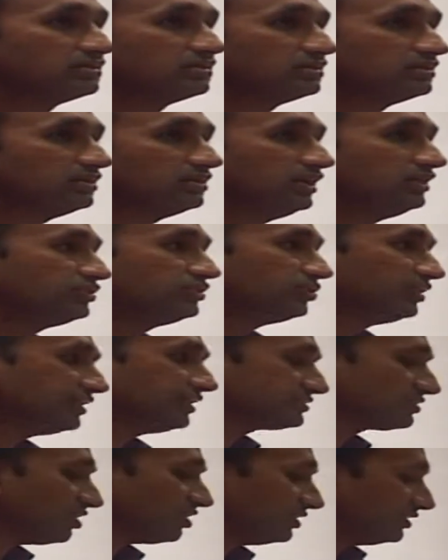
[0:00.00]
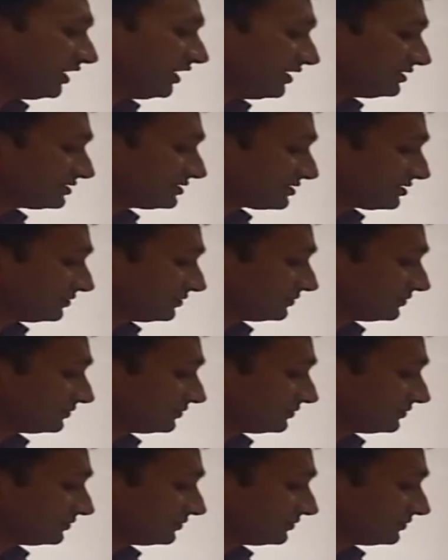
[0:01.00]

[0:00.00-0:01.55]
in today's context,